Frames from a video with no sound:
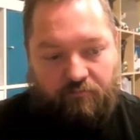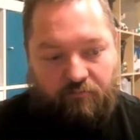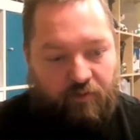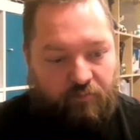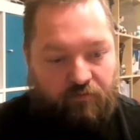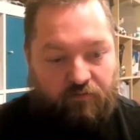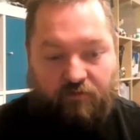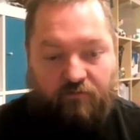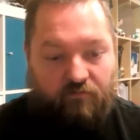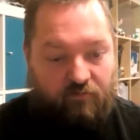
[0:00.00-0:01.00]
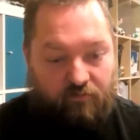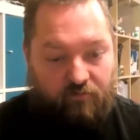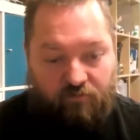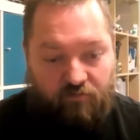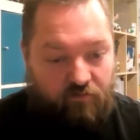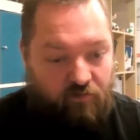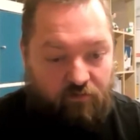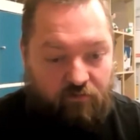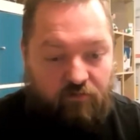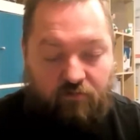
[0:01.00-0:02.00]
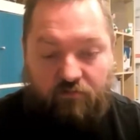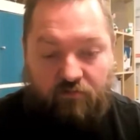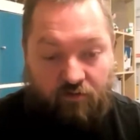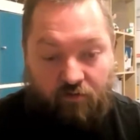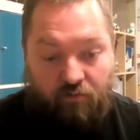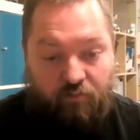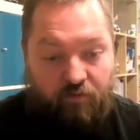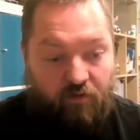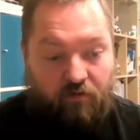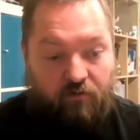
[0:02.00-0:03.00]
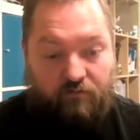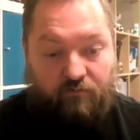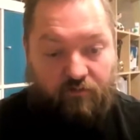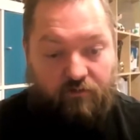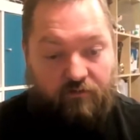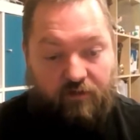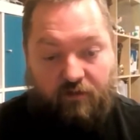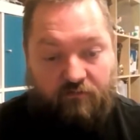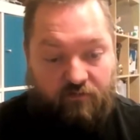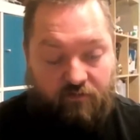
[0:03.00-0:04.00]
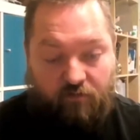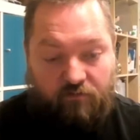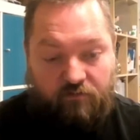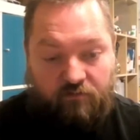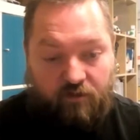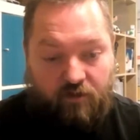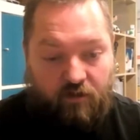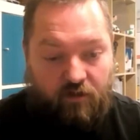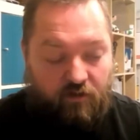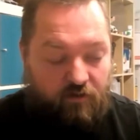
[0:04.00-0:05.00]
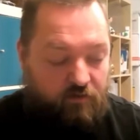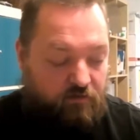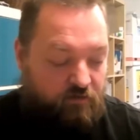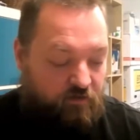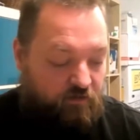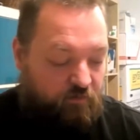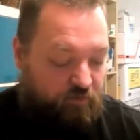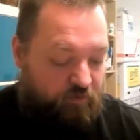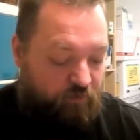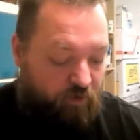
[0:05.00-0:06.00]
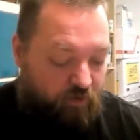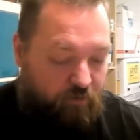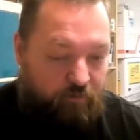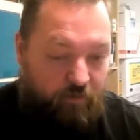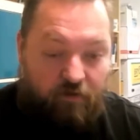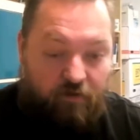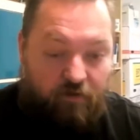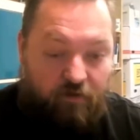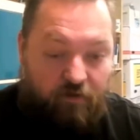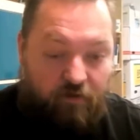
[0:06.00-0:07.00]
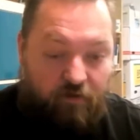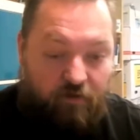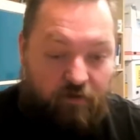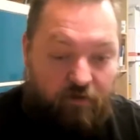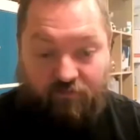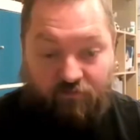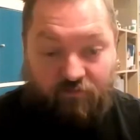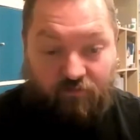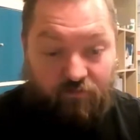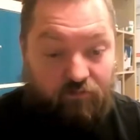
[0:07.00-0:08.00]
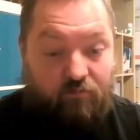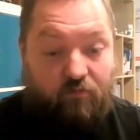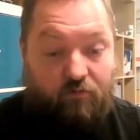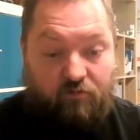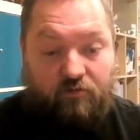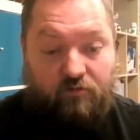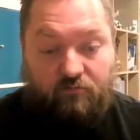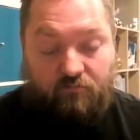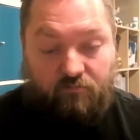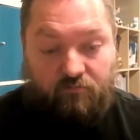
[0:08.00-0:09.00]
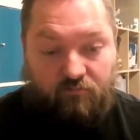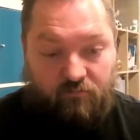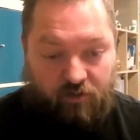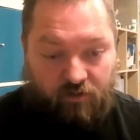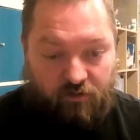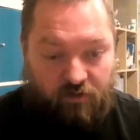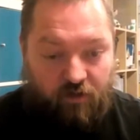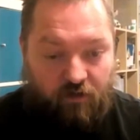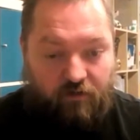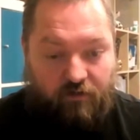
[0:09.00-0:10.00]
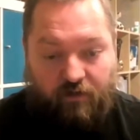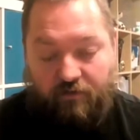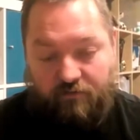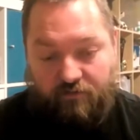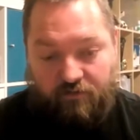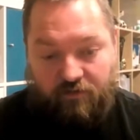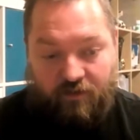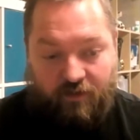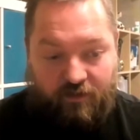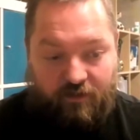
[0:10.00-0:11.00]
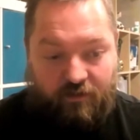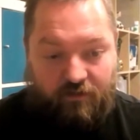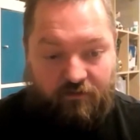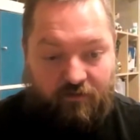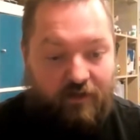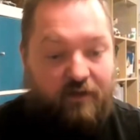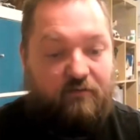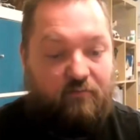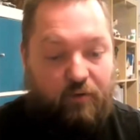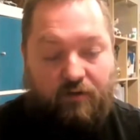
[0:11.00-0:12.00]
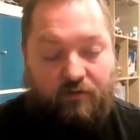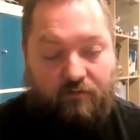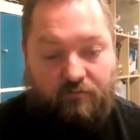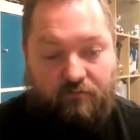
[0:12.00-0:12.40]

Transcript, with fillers: People just don't go beyond the first 10 results they'll be more, much more likely to do a new search than they are actually clicking the next button.